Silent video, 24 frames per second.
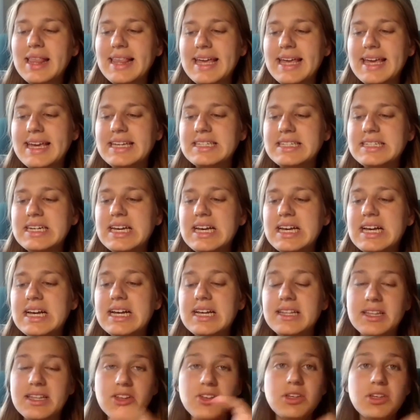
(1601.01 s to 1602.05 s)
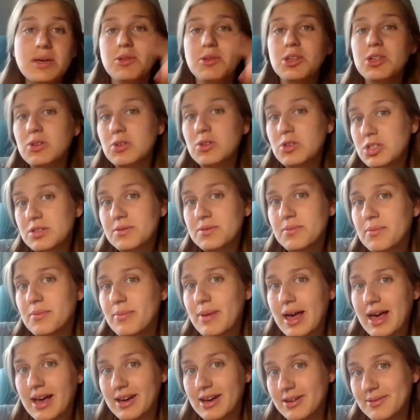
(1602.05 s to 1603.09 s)
late. Then you commute
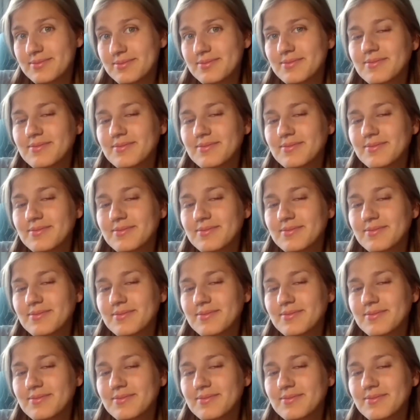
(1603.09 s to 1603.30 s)
back.